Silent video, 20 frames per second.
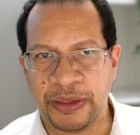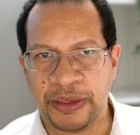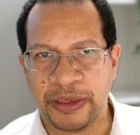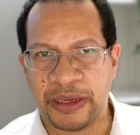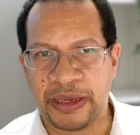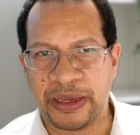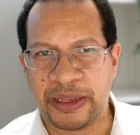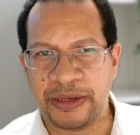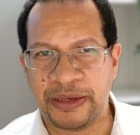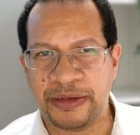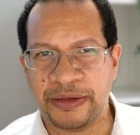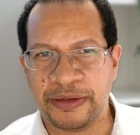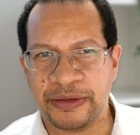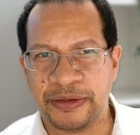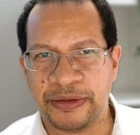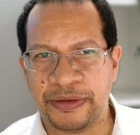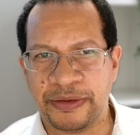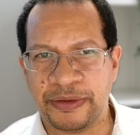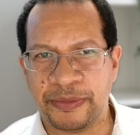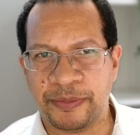And
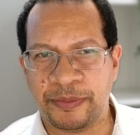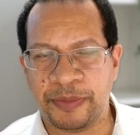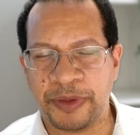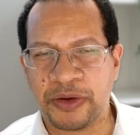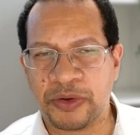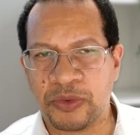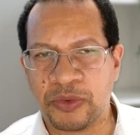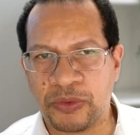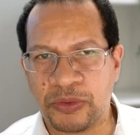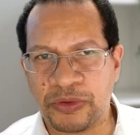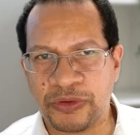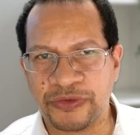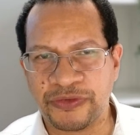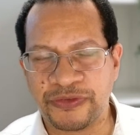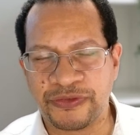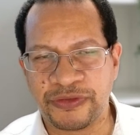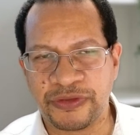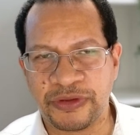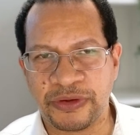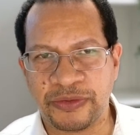
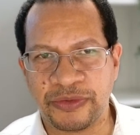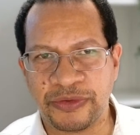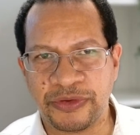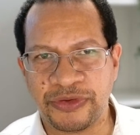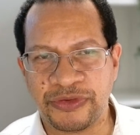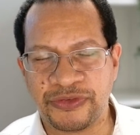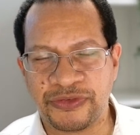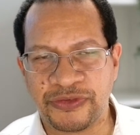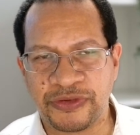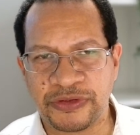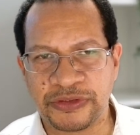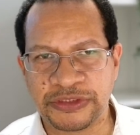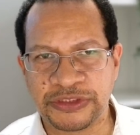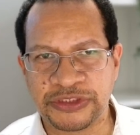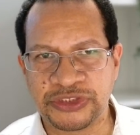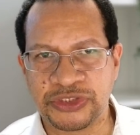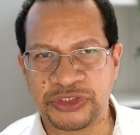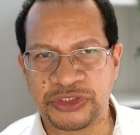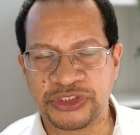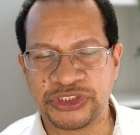because there is
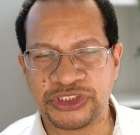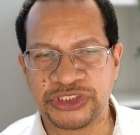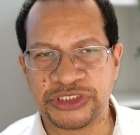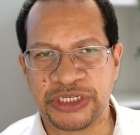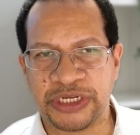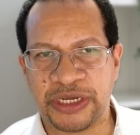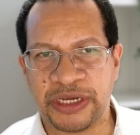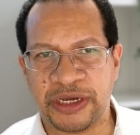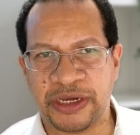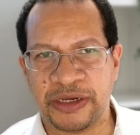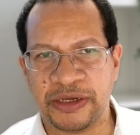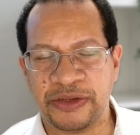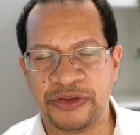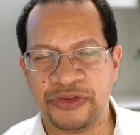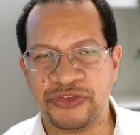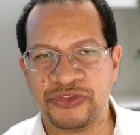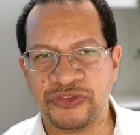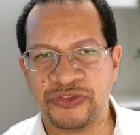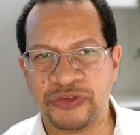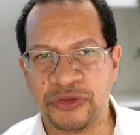such a
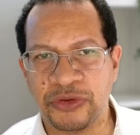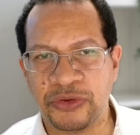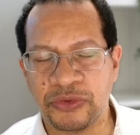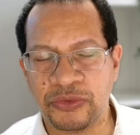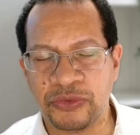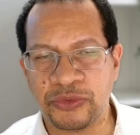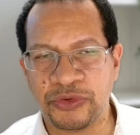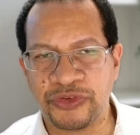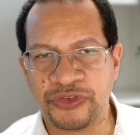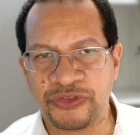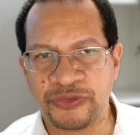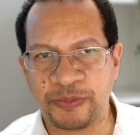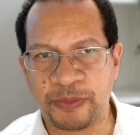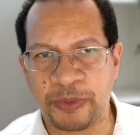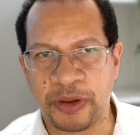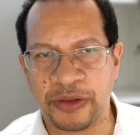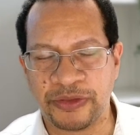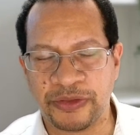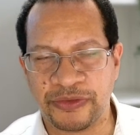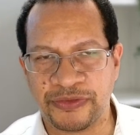slow
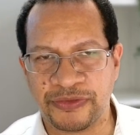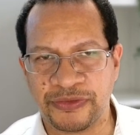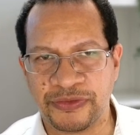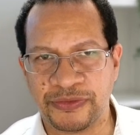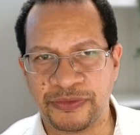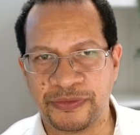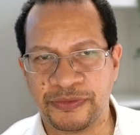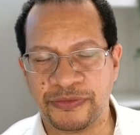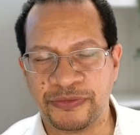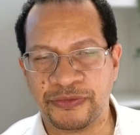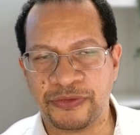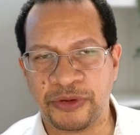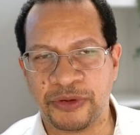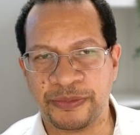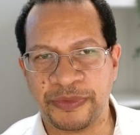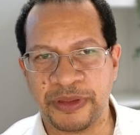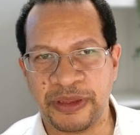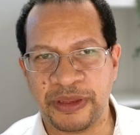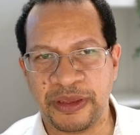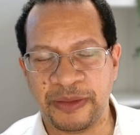response
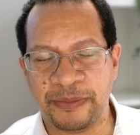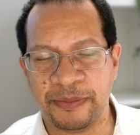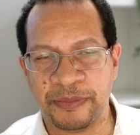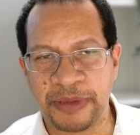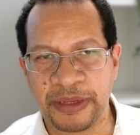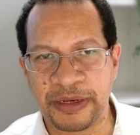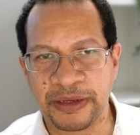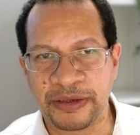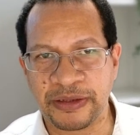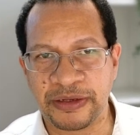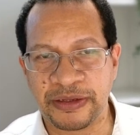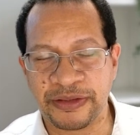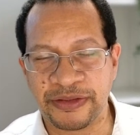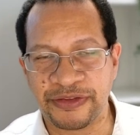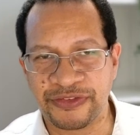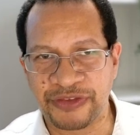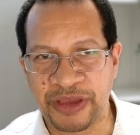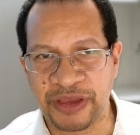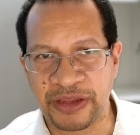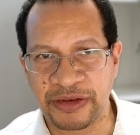from the medical and
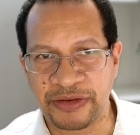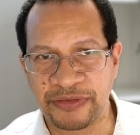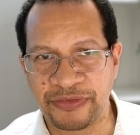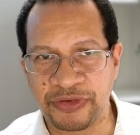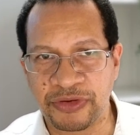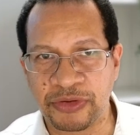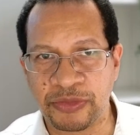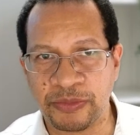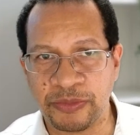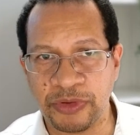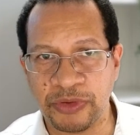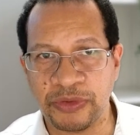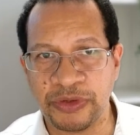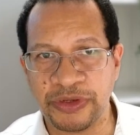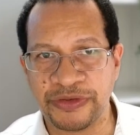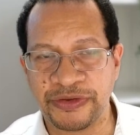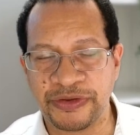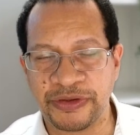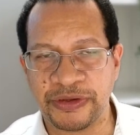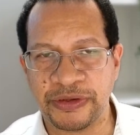the scientific
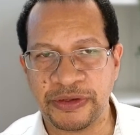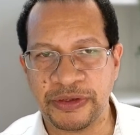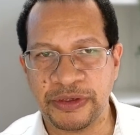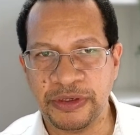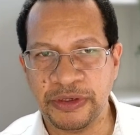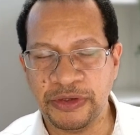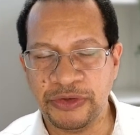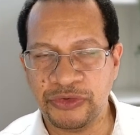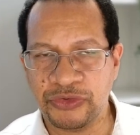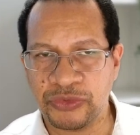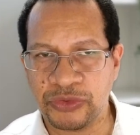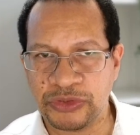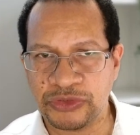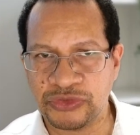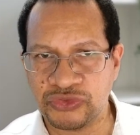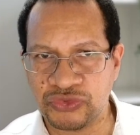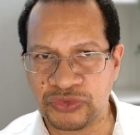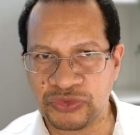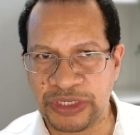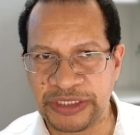community to
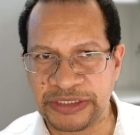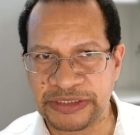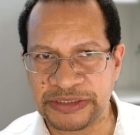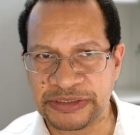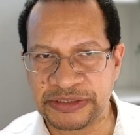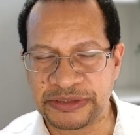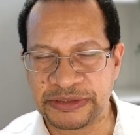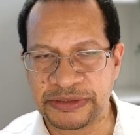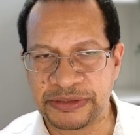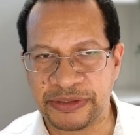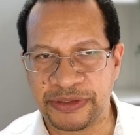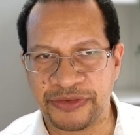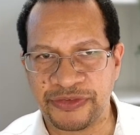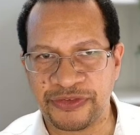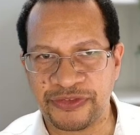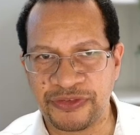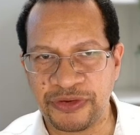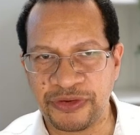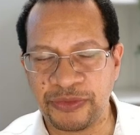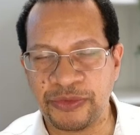address the
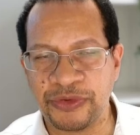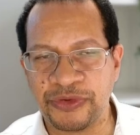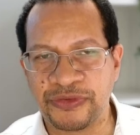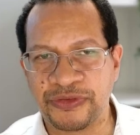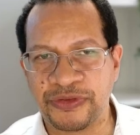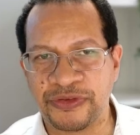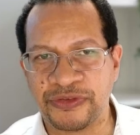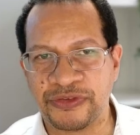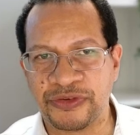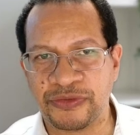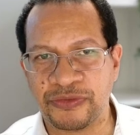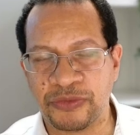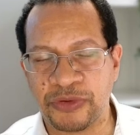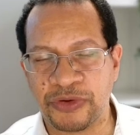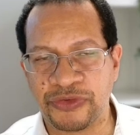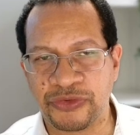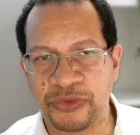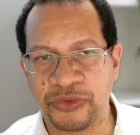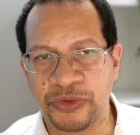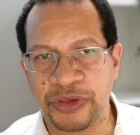seriousness of
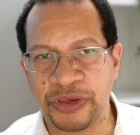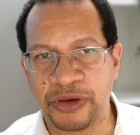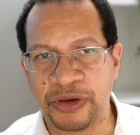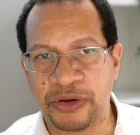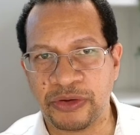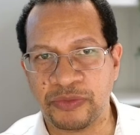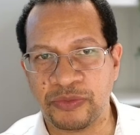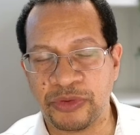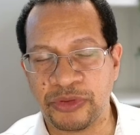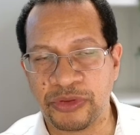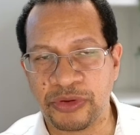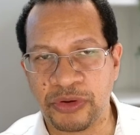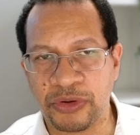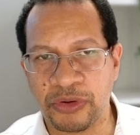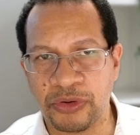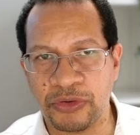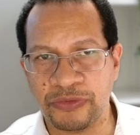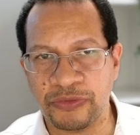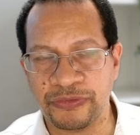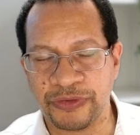what's going on with
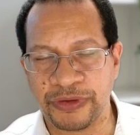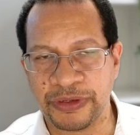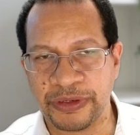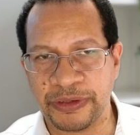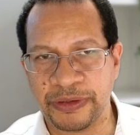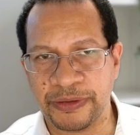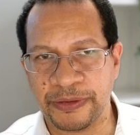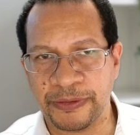COVID,